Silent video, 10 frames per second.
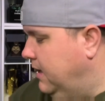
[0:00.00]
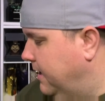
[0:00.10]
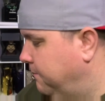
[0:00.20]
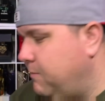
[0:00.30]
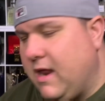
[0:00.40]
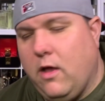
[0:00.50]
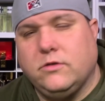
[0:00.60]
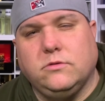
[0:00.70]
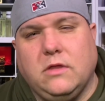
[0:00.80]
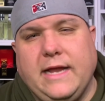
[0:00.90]
But I
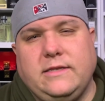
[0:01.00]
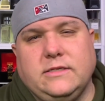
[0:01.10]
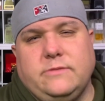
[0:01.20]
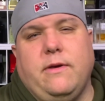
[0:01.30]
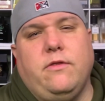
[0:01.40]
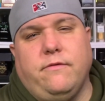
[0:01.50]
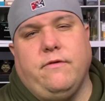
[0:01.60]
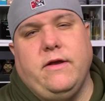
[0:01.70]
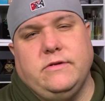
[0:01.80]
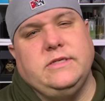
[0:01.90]
also like to smell the
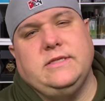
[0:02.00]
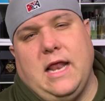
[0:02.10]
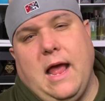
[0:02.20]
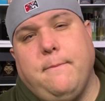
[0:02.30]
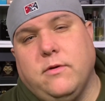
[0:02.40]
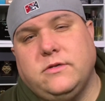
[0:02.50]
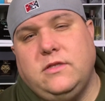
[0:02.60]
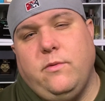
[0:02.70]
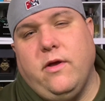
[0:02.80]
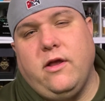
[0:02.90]
fragrances that I'm
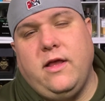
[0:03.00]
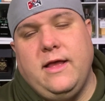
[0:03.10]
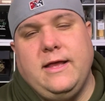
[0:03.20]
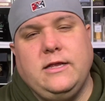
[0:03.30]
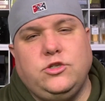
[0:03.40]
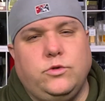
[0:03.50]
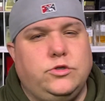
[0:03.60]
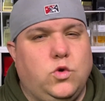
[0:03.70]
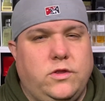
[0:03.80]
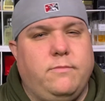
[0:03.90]
personally wearing to
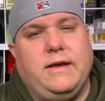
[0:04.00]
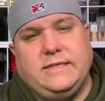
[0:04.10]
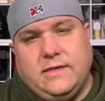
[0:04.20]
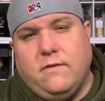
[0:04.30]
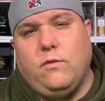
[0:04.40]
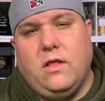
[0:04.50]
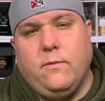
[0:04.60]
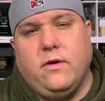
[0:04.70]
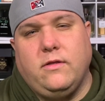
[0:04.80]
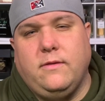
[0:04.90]
enjoy them myself while I'm
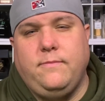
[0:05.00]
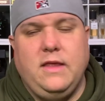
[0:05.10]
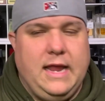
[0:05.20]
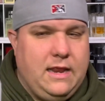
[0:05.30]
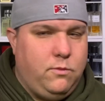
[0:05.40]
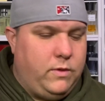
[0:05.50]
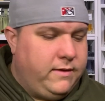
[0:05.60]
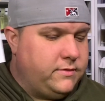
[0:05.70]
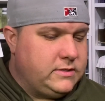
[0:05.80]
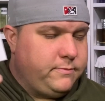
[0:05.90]
wearing them. And
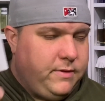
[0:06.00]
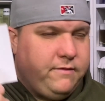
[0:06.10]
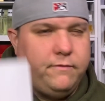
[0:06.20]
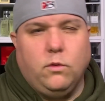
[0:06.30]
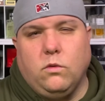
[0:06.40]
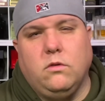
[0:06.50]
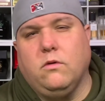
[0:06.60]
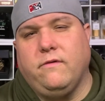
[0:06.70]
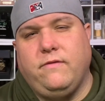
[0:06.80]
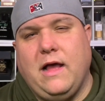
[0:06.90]
whenever there's a big floral
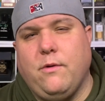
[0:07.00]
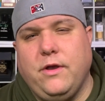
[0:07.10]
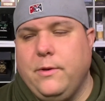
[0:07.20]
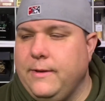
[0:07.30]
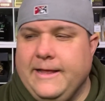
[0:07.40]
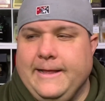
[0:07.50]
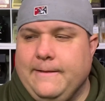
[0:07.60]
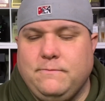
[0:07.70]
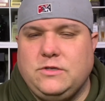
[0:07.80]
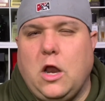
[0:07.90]
or a flower note,
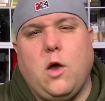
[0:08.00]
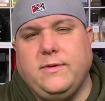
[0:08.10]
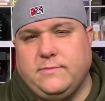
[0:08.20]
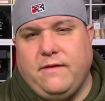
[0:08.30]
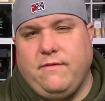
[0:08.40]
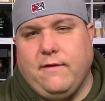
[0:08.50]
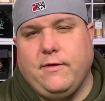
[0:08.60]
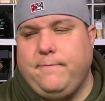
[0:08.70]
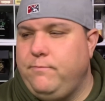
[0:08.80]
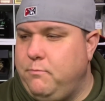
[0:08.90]
it's not always my
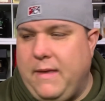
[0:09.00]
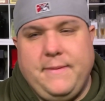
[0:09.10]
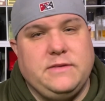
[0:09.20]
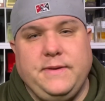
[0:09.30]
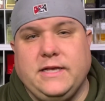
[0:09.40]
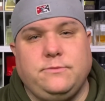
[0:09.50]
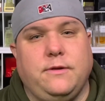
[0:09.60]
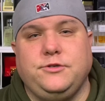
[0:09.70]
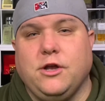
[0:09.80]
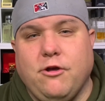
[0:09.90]
favorite. Maybe it's because when I
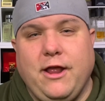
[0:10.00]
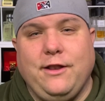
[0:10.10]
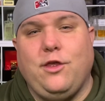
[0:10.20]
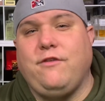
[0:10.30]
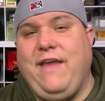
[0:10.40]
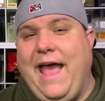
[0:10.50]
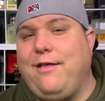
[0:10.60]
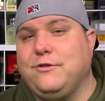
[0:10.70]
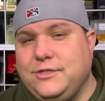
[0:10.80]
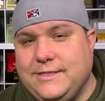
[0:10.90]
was younger, I had a lot of
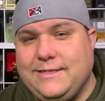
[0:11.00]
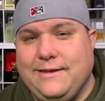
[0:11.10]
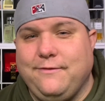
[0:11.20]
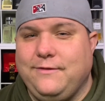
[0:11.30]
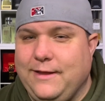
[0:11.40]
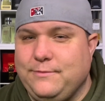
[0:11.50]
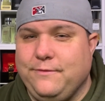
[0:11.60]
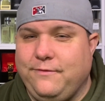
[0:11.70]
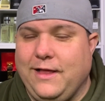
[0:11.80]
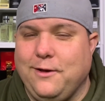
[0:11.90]
allergies to different types
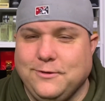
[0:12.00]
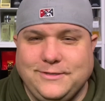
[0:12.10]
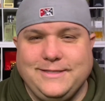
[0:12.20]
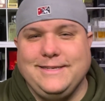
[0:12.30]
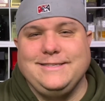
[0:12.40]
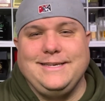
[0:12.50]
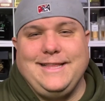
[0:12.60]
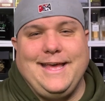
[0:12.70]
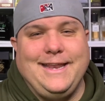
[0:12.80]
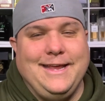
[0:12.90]
of flowers and things like
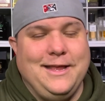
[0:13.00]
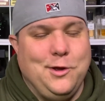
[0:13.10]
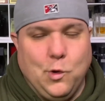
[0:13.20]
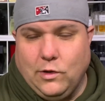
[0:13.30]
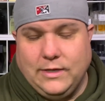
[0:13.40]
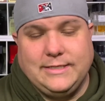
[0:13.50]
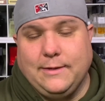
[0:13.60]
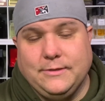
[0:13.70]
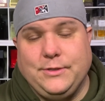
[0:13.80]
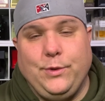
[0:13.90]
that, or at least I
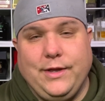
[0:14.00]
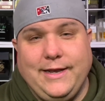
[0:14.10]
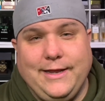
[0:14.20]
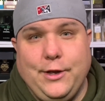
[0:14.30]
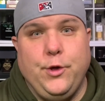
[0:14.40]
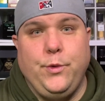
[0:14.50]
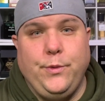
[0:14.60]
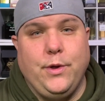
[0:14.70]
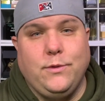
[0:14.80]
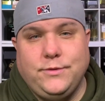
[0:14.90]
was told I did. Who
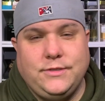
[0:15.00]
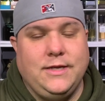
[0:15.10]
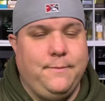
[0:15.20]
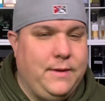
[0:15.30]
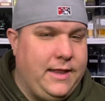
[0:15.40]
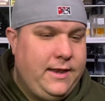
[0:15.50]
knows? But